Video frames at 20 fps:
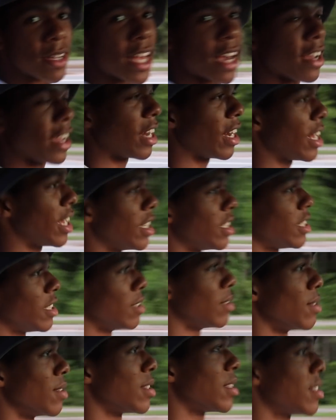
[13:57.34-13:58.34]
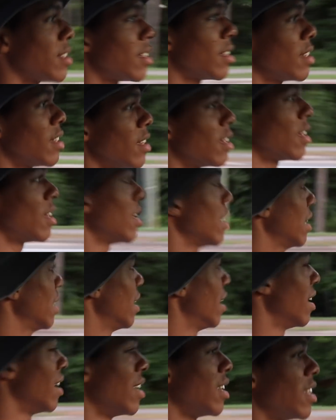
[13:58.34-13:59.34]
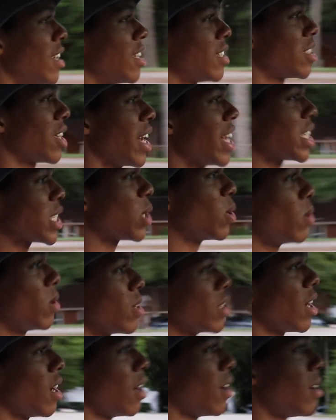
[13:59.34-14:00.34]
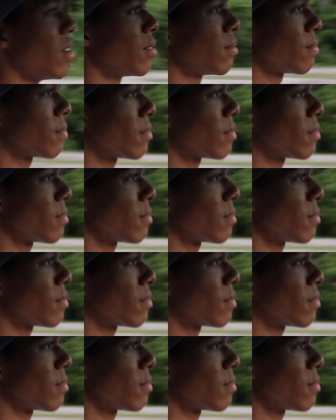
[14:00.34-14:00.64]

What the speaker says: without any issues. So that's cool, y'all.